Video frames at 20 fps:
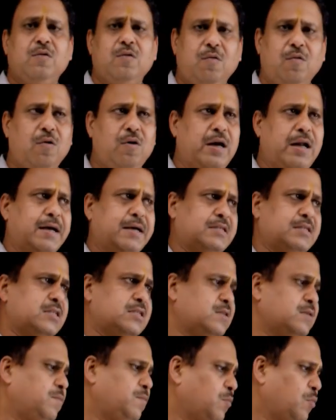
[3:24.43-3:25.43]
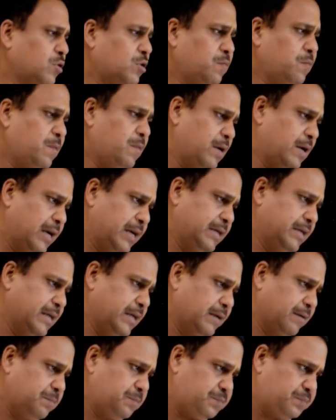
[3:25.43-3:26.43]
old axis. Both we will write
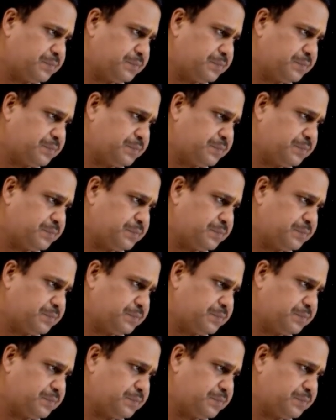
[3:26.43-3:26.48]
here.